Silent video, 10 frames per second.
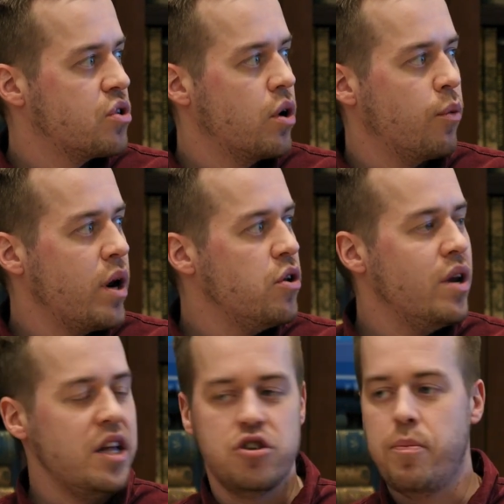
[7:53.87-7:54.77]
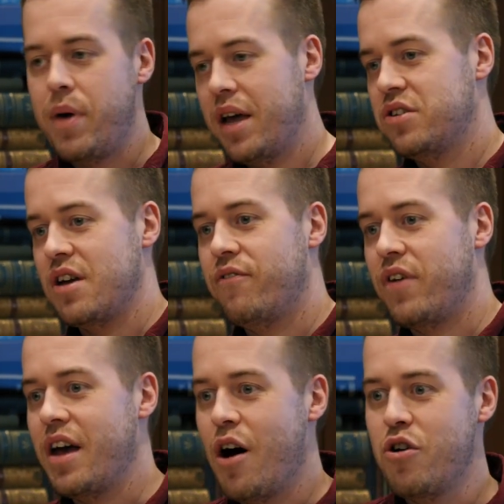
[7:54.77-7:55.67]
So when you need to pick
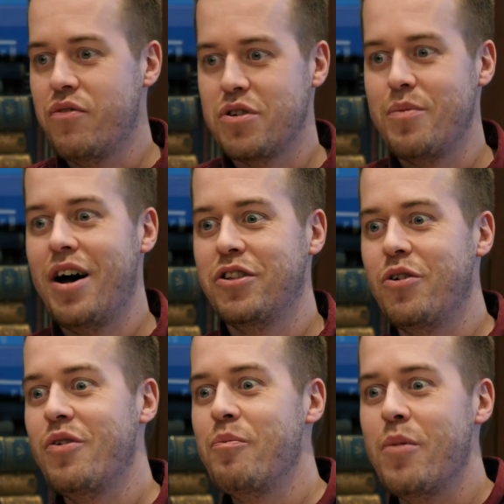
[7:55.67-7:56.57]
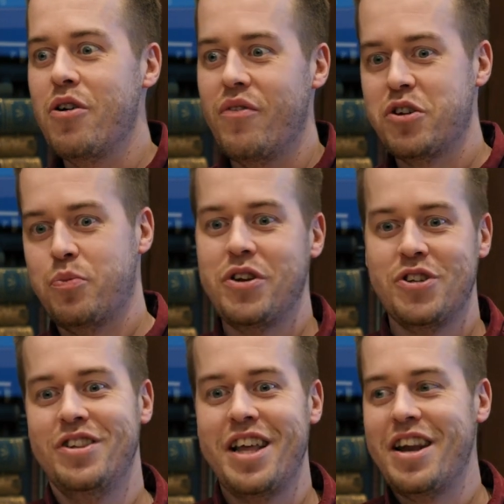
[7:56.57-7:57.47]
something out of some other mode of
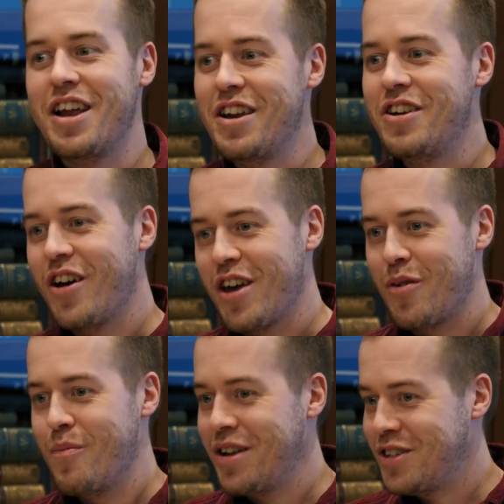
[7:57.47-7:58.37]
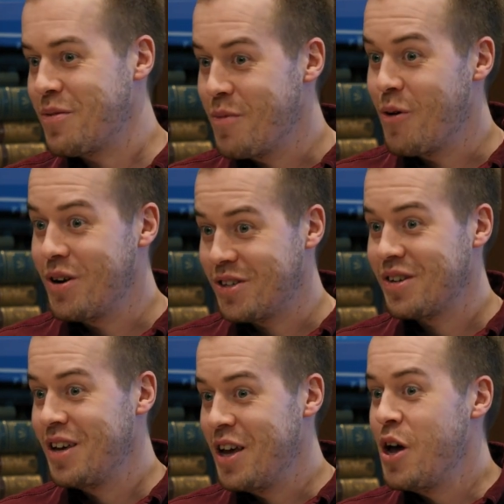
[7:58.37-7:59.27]
expression, then diagrammatic mode
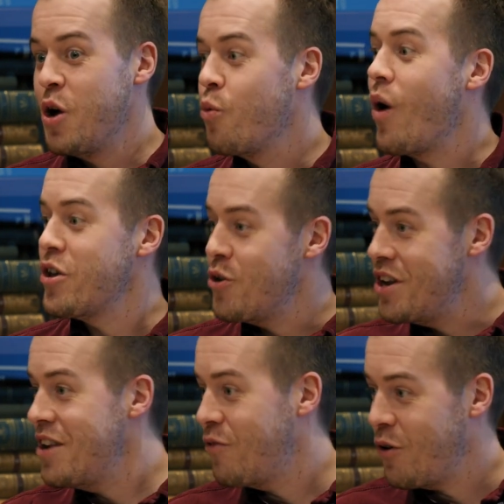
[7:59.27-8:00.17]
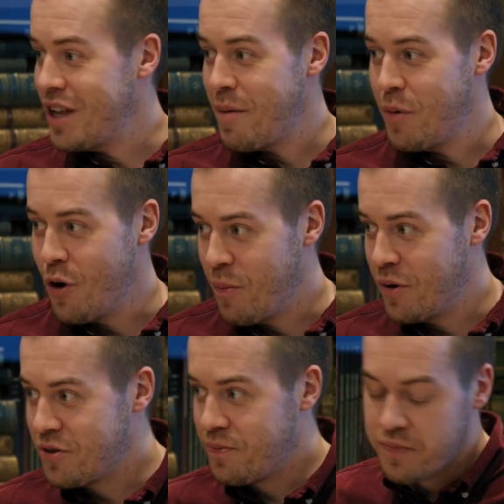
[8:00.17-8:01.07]
is what you need for that
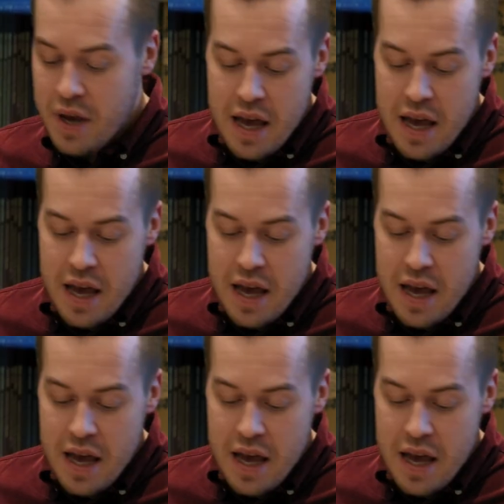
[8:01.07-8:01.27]
purpose.